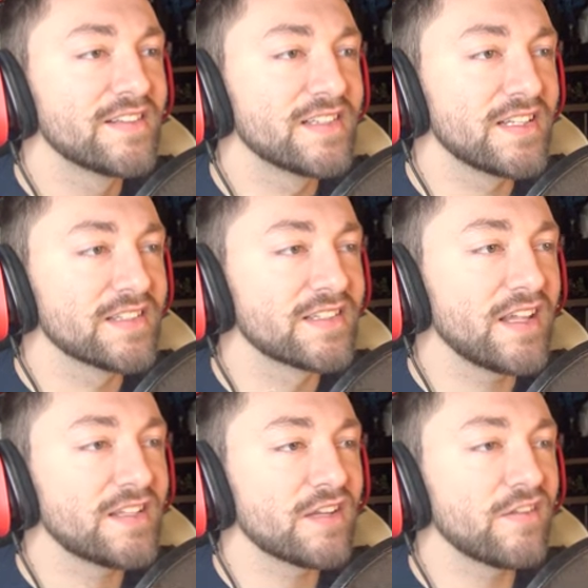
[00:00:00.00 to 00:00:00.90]
Jeez,
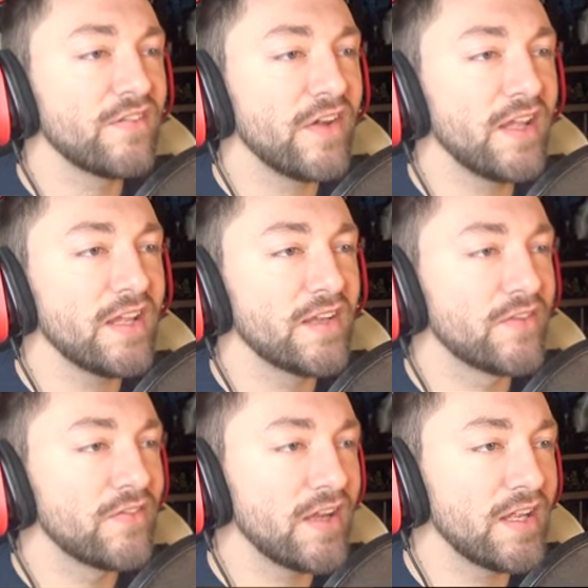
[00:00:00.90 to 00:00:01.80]
they just fight
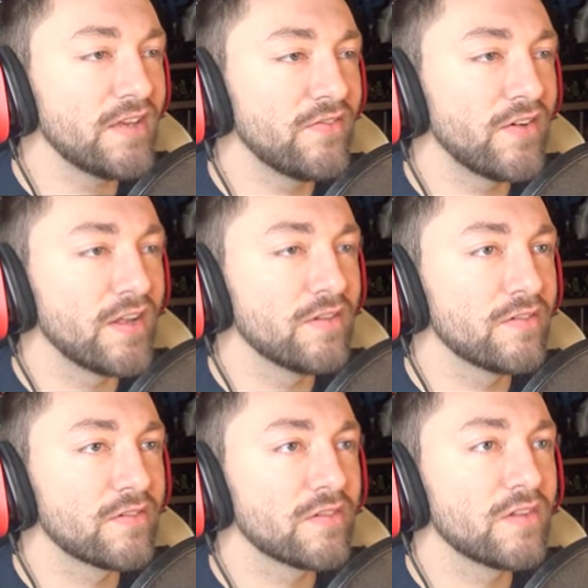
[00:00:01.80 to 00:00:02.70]
and fight and fight. Oh,
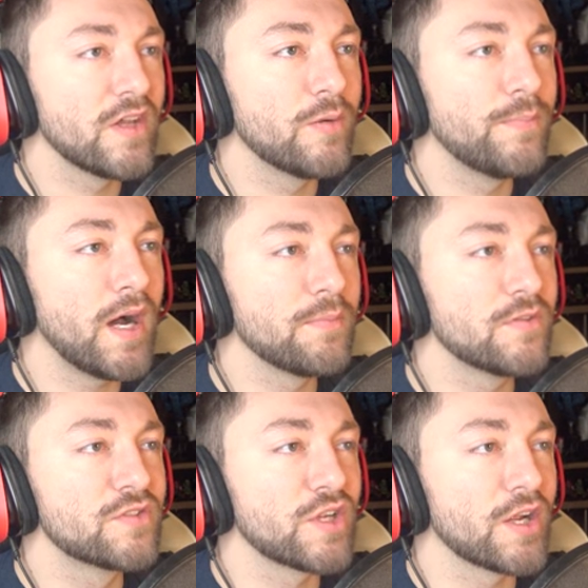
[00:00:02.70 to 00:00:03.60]
there's a little note. Bob,
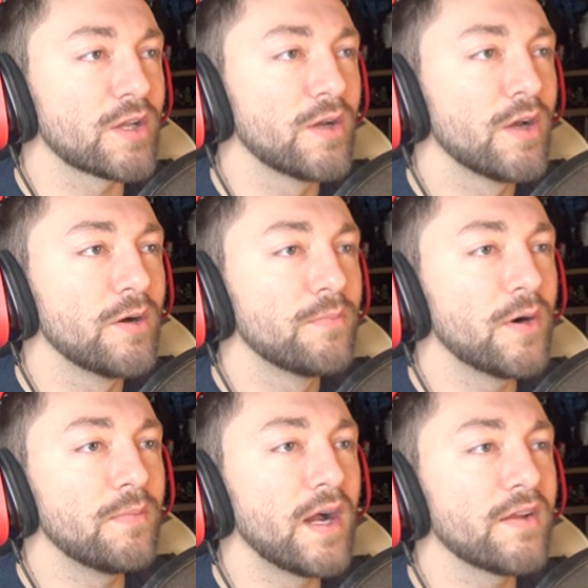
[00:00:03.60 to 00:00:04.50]
you jerk.
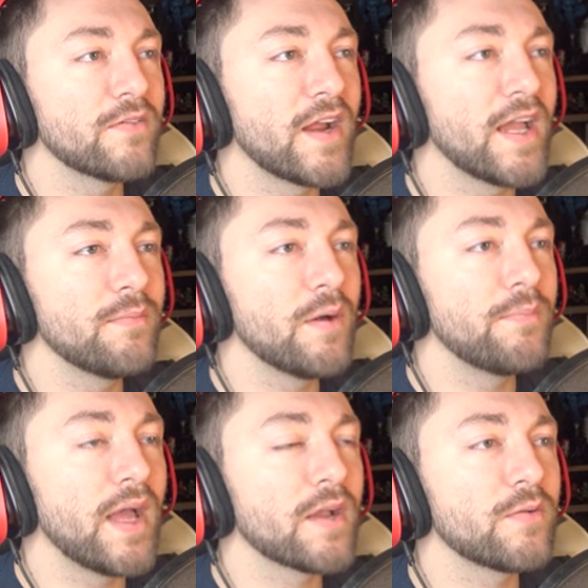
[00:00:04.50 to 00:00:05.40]
Put my RAM
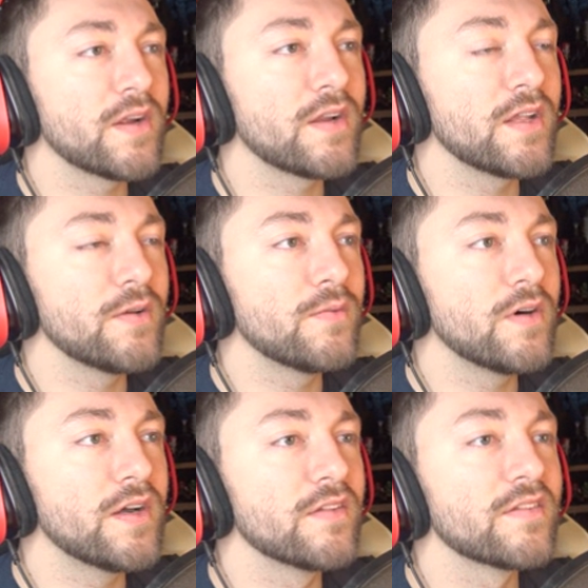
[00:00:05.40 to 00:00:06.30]
back where it
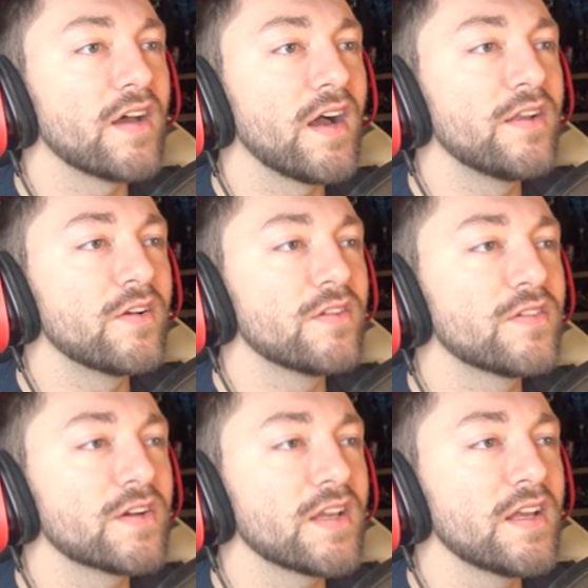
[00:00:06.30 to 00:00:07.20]
was. I know you
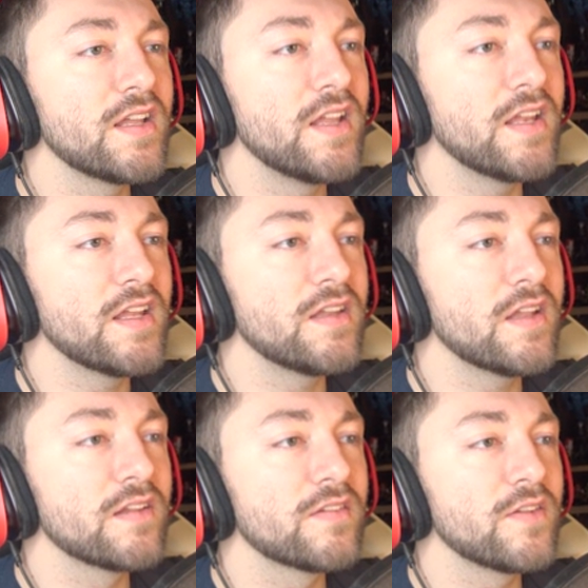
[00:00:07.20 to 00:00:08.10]
took it and hid it in
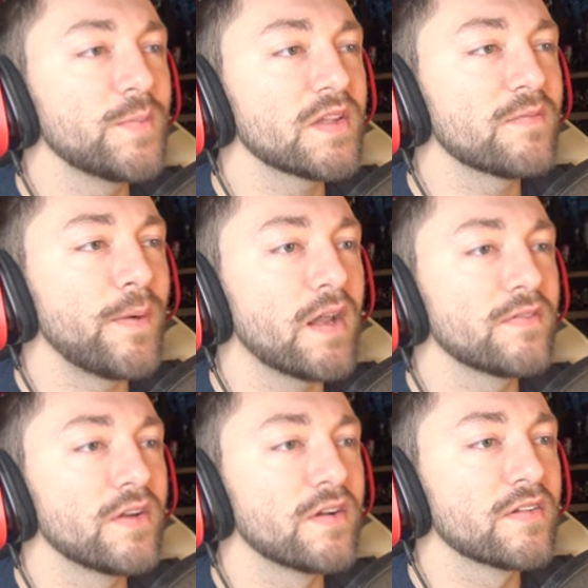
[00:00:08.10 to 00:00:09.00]
that stupid spot
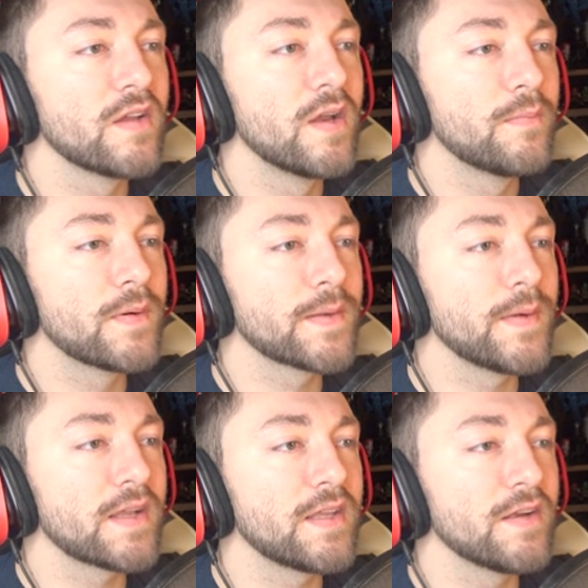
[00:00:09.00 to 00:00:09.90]
of yours. Bring it
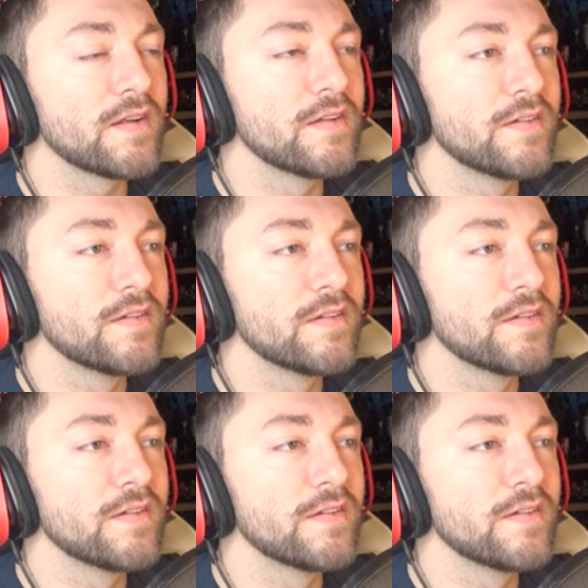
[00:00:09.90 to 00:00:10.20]
back here.